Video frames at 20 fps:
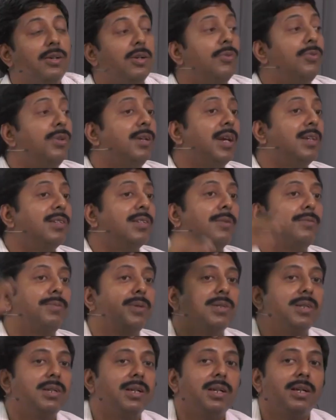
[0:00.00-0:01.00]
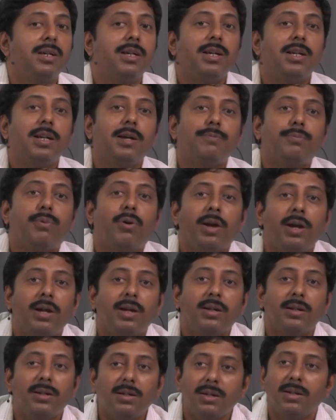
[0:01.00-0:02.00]
of it as representing really a point
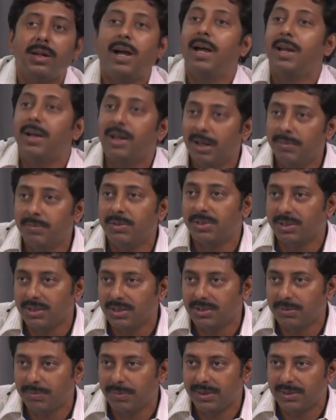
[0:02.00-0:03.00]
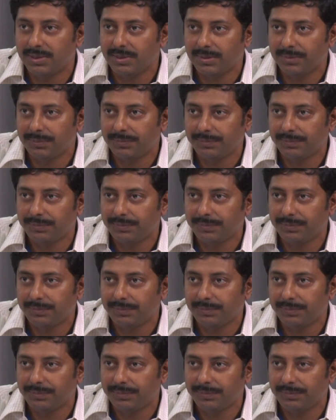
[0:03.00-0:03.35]
in higher dimensional space.